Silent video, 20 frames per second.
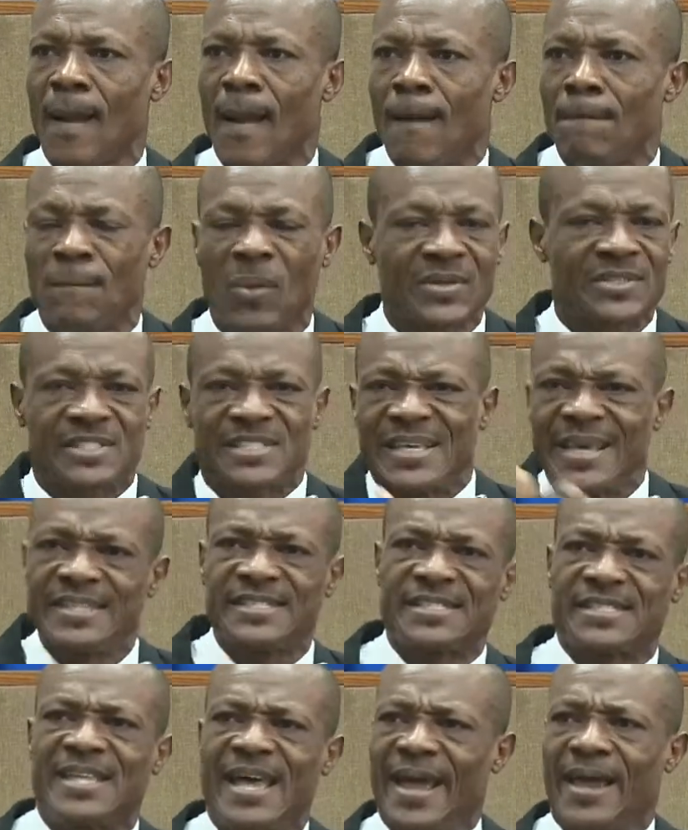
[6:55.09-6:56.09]
but since
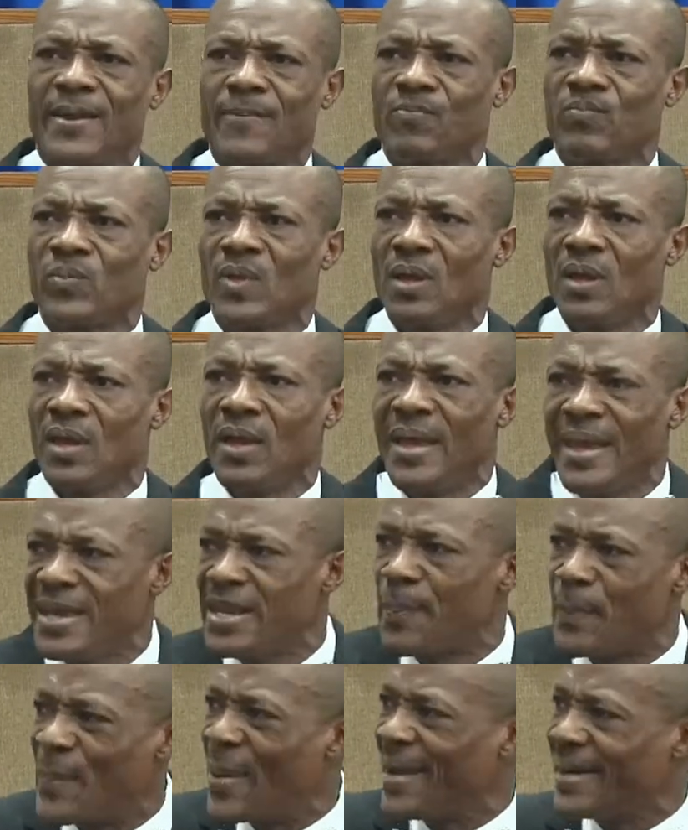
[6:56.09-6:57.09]
then,
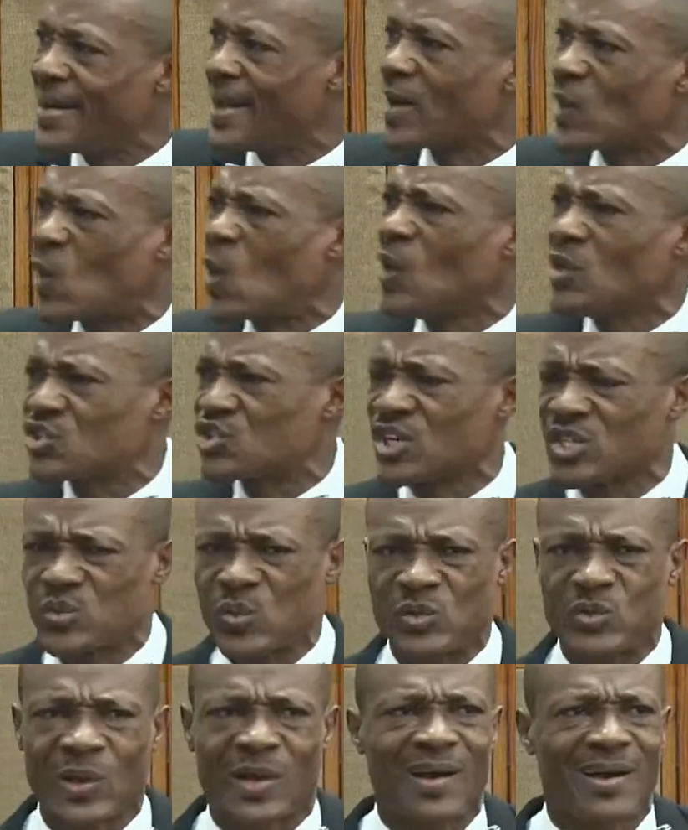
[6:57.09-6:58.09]
independent countries,
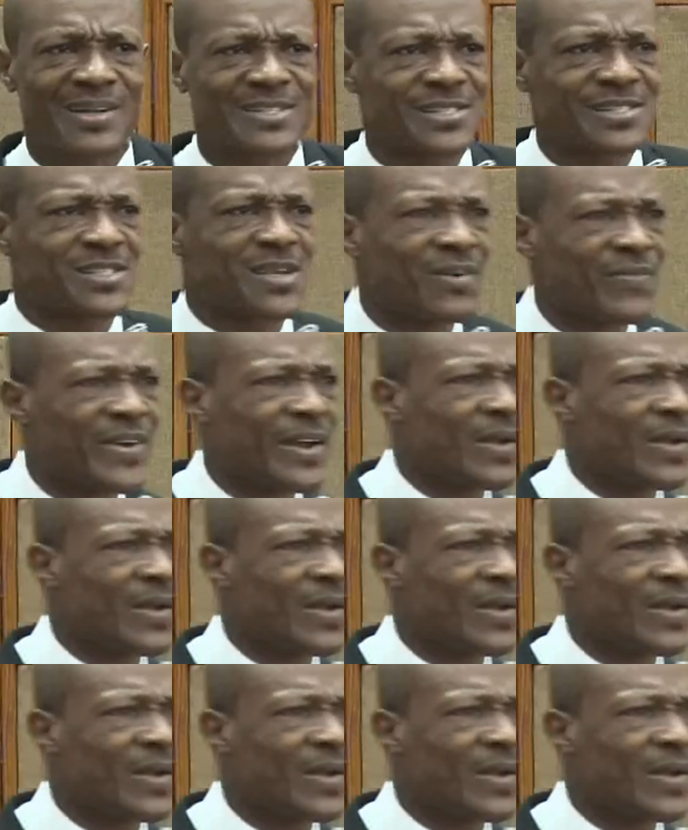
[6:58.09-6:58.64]
which we call sovereign